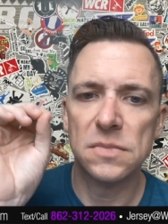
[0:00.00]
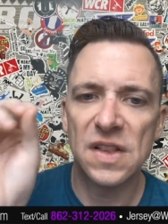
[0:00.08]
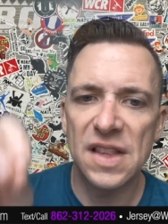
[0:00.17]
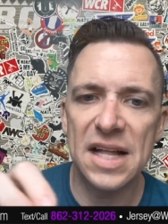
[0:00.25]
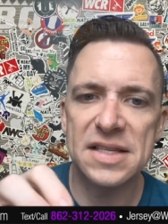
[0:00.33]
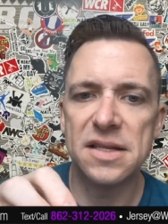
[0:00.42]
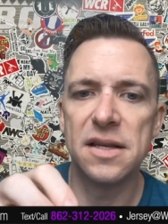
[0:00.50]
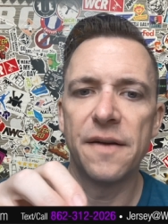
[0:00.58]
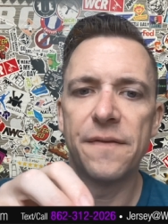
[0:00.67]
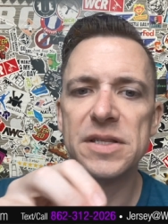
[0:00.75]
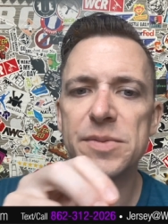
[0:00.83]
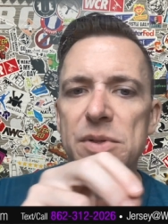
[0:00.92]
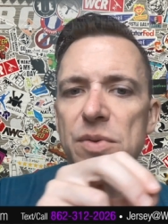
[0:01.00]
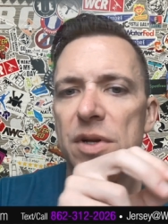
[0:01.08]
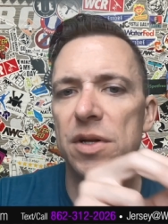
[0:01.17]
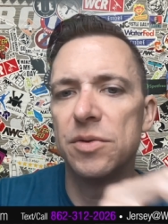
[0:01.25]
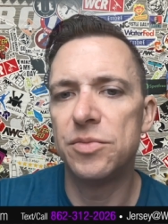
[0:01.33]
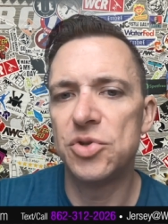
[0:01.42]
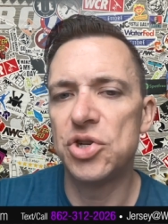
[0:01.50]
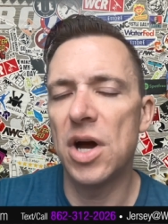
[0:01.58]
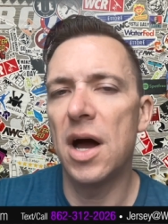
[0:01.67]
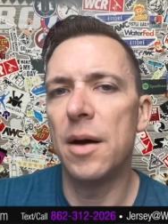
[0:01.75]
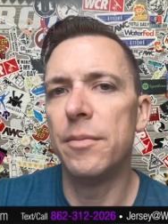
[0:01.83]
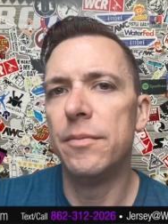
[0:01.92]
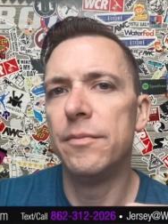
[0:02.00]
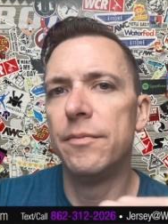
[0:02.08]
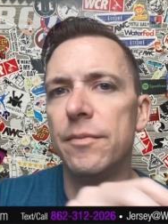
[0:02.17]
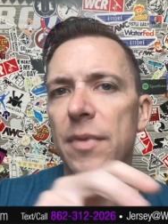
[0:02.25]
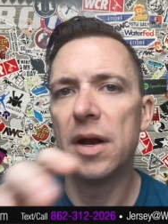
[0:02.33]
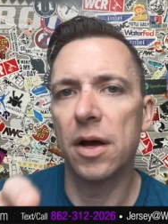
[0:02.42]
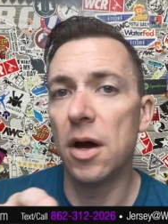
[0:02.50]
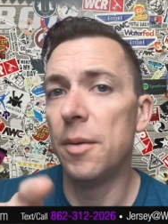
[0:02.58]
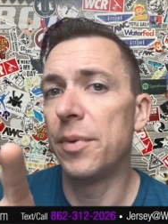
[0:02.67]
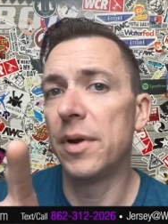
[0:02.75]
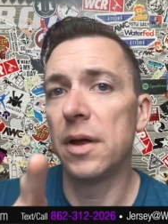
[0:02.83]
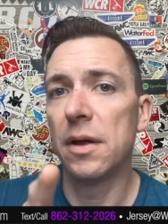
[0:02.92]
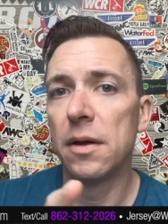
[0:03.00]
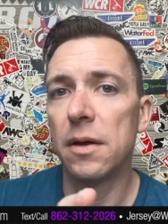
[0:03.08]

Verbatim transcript: That's the difference between a job and a company.